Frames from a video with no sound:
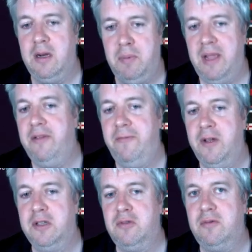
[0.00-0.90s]
I'm going to play the
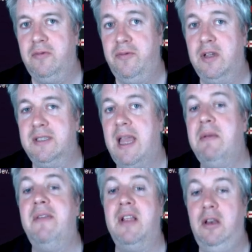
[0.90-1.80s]
first
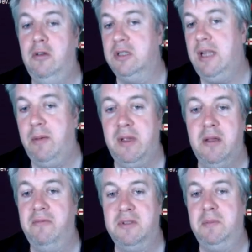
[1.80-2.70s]
game. If it looks like we're
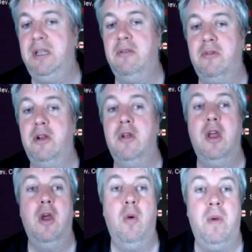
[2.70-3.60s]
comfortably through,
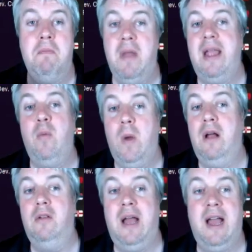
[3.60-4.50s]
we may
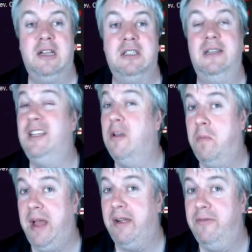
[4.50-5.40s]
well actually
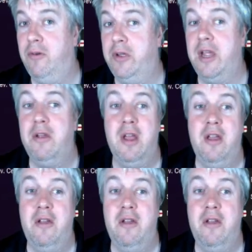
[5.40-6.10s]
come back for you